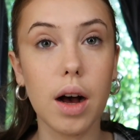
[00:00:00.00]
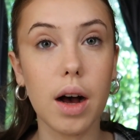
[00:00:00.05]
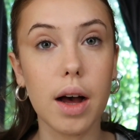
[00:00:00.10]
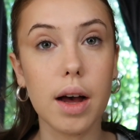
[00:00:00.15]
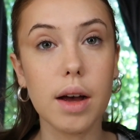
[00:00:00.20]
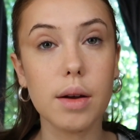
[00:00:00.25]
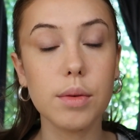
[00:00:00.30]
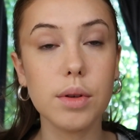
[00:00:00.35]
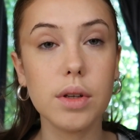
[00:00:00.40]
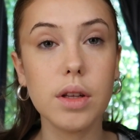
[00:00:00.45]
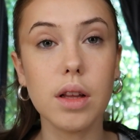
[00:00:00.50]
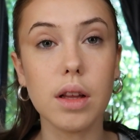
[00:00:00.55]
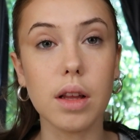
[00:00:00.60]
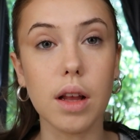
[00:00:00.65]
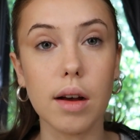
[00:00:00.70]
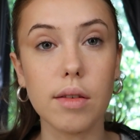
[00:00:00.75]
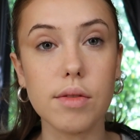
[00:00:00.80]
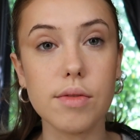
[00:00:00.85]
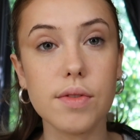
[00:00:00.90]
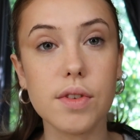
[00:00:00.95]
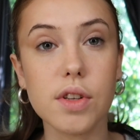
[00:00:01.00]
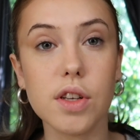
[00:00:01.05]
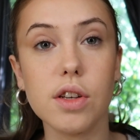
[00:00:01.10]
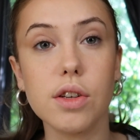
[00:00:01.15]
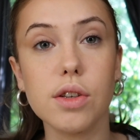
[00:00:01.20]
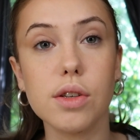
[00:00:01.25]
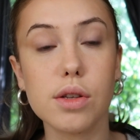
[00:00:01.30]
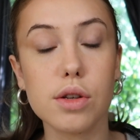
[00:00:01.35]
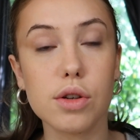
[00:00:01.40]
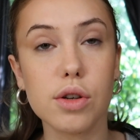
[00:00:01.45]
I would love to
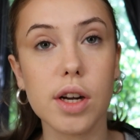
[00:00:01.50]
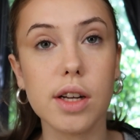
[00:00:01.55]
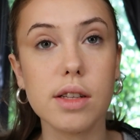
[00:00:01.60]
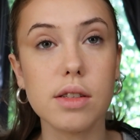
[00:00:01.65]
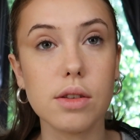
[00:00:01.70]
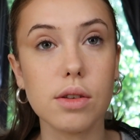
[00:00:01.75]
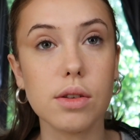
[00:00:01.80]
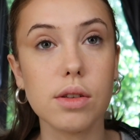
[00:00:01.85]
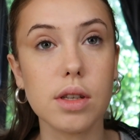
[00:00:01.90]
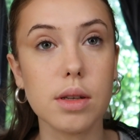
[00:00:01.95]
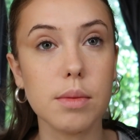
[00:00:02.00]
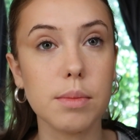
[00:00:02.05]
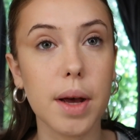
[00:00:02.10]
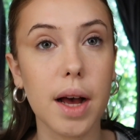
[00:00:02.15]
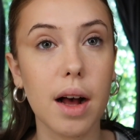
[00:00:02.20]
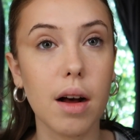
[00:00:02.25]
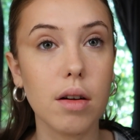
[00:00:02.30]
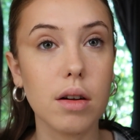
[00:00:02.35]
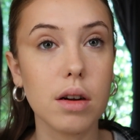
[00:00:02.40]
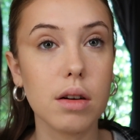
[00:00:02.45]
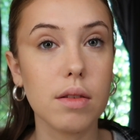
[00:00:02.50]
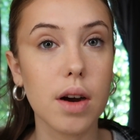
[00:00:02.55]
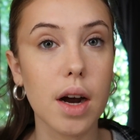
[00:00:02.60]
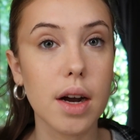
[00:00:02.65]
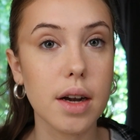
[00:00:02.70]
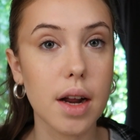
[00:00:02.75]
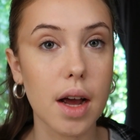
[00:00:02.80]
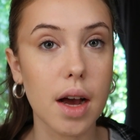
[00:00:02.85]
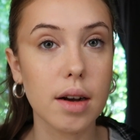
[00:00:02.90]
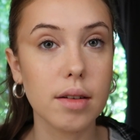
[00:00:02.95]
use a translucent powder
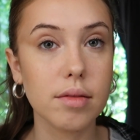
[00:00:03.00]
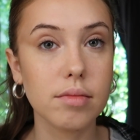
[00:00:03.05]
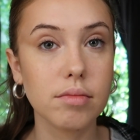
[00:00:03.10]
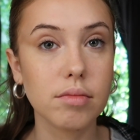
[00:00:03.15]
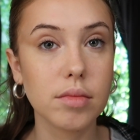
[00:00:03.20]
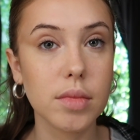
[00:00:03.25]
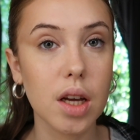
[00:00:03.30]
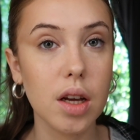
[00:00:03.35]
right now